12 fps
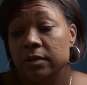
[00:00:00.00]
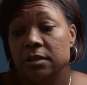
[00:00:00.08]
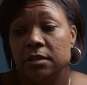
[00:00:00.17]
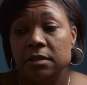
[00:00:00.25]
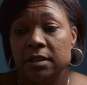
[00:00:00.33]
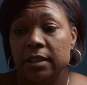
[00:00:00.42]
I
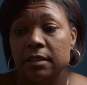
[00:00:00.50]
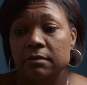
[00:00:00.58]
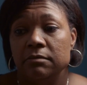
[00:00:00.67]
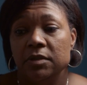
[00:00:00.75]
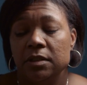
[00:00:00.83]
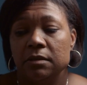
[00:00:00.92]
just said,
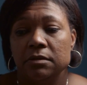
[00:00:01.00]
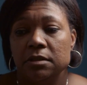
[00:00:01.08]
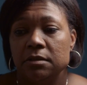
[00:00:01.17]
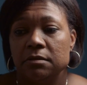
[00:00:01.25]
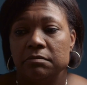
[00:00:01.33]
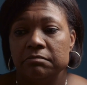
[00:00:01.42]
you know,
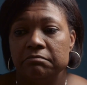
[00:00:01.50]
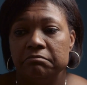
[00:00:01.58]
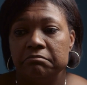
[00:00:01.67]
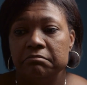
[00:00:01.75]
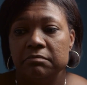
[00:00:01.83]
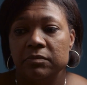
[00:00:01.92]
just
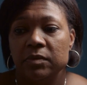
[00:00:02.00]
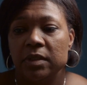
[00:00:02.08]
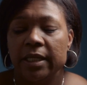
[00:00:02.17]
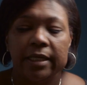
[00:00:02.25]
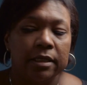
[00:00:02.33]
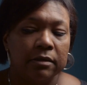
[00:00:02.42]

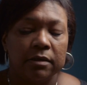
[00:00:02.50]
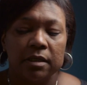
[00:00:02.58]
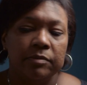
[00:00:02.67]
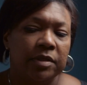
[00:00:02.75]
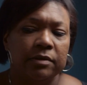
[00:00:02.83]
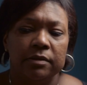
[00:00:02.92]
lay here,
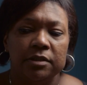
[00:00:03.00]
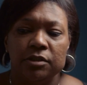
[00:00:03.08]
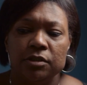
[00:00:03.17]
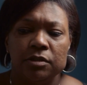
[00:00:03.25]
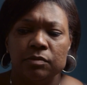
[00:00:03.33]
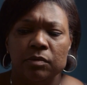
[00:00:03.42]
come here, it
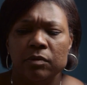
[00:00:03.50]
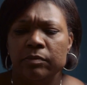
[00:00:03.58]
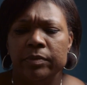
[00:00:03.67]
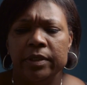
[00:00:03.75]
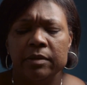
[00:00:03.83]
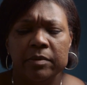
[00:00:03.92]
just will
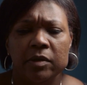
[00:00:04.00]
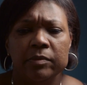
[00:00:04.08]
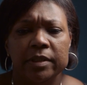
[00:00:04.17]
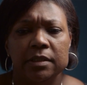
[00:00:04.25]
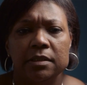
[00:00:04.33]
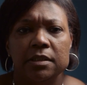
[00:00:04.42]
be a
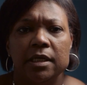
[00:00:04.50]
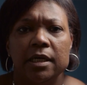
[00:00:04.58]
moment.